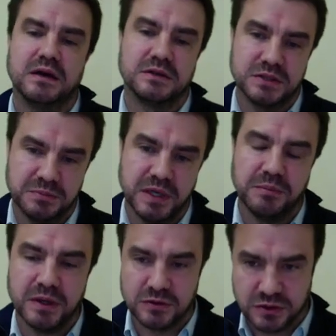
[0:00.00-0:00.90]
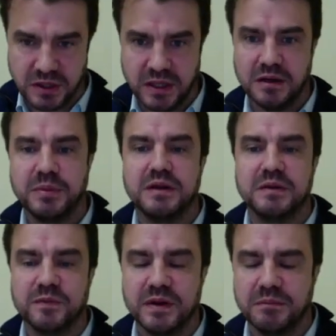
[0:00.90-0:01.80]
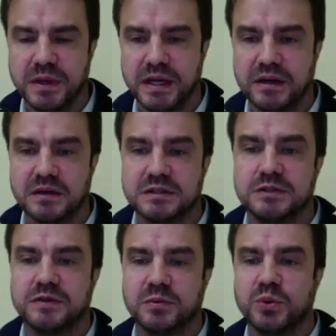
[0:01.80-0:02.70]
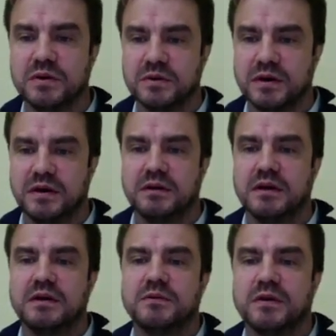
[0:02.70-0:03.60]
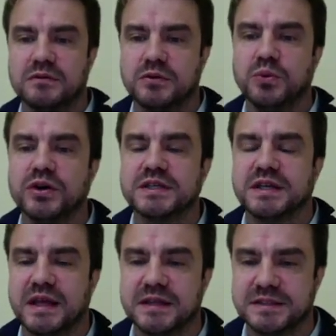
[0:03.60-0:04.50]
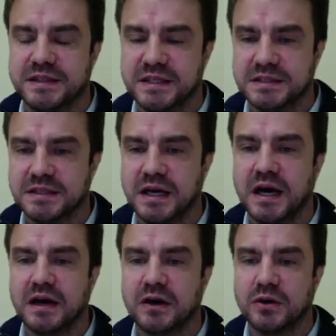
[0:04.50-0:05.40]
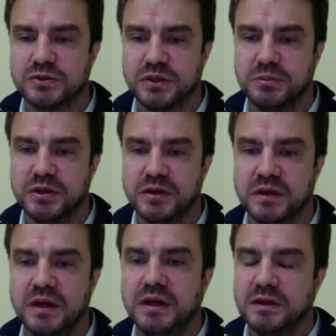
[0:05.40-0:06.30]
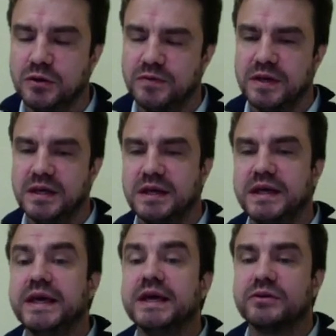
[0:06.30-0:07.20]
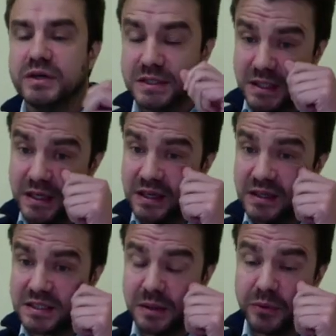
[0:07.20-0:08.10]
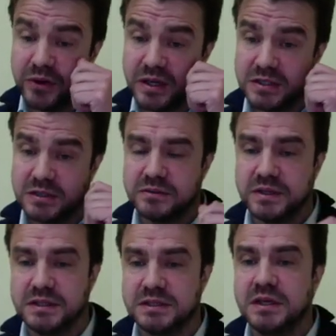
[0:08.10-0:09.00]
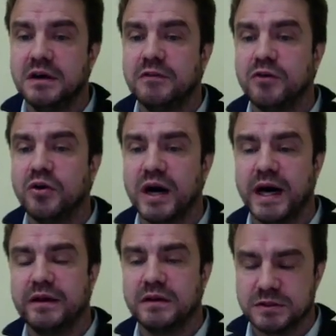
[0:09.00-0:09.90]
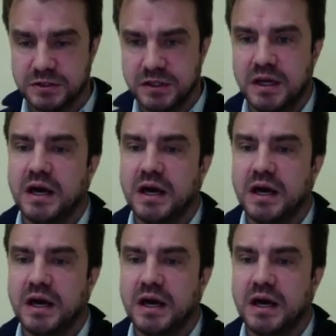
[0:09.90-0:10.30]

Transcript: countries, maybe not China, but in many countries, to what extent has this contributed to the increase in separation rates for adults,